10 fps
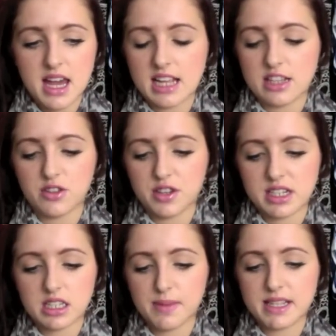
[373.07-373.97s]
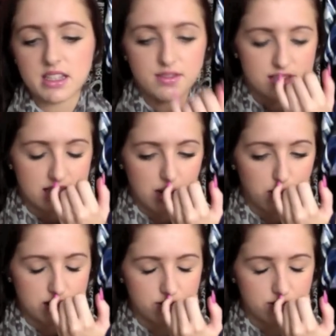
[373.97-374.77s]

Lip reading: It's not as expensive as like ones